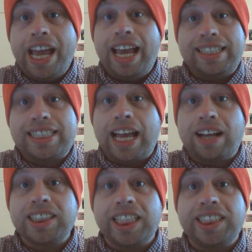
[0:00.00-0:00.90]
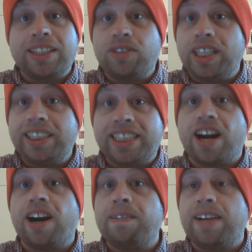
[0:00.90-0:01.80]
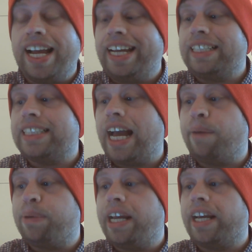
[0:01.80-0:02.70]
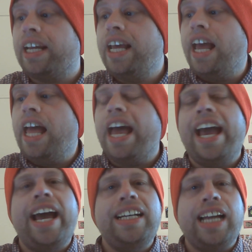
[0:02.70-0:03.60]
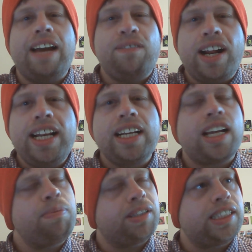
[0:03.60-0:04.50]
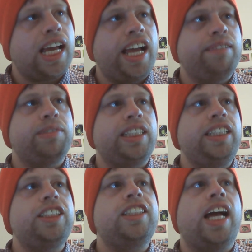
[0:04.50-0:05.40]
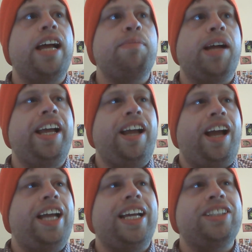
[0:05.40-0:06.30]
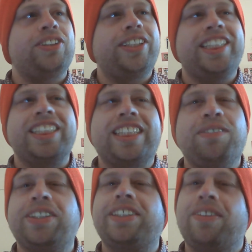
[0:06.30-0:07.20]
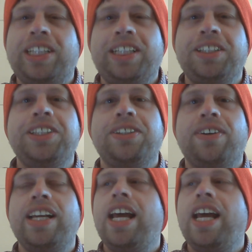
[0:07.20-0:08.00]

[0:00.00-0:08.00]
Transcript: It sounds like something terrifying is happening, and I've read it a couple times, and each time I I, I sort of discover something new.